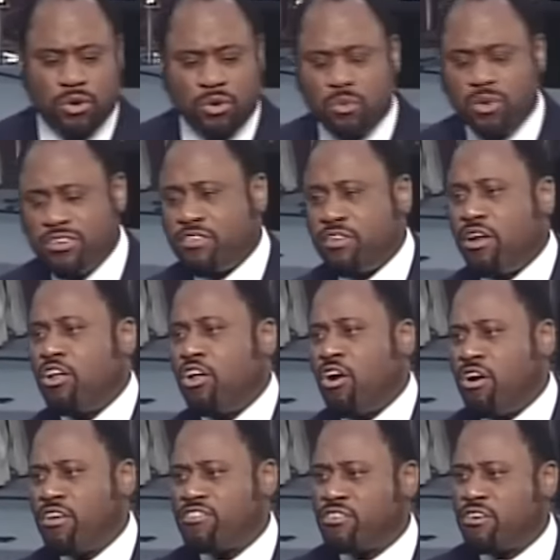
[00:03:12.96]
was the
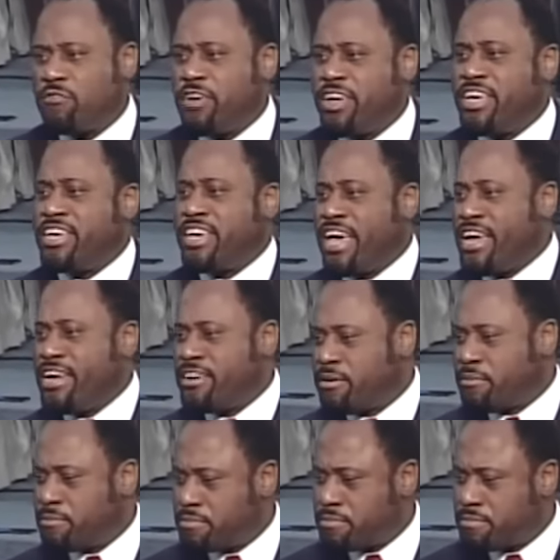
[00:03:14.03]
loss of a kingdom.